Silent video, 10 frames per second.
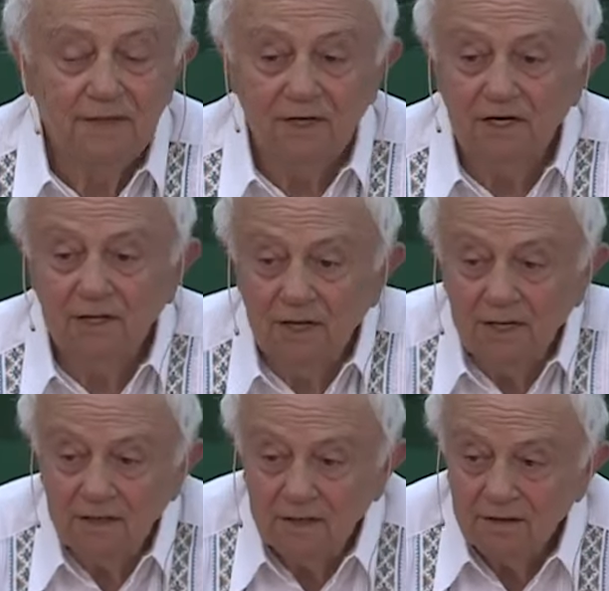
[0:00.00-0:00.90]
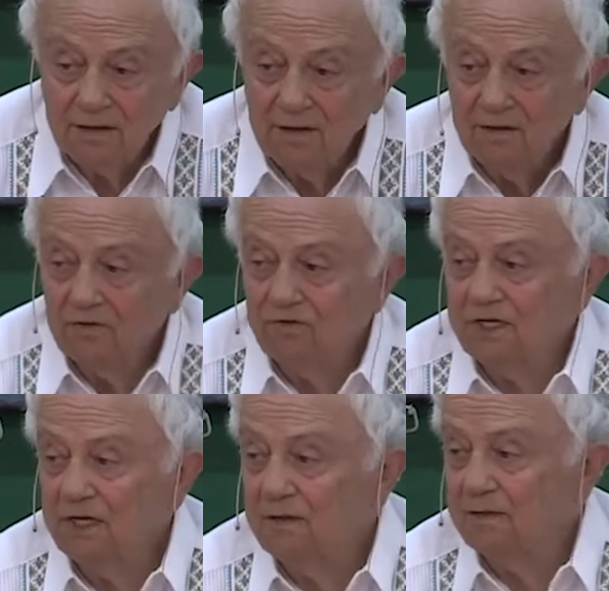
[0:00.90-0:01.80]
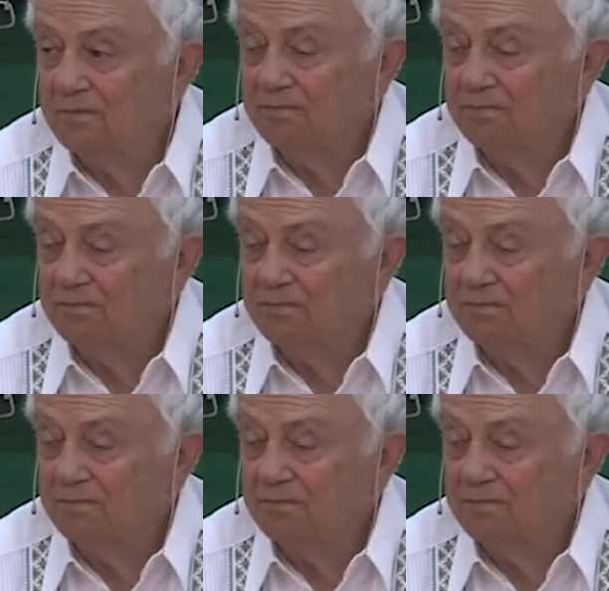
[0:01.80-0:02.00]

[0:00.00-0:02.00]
And then, you see,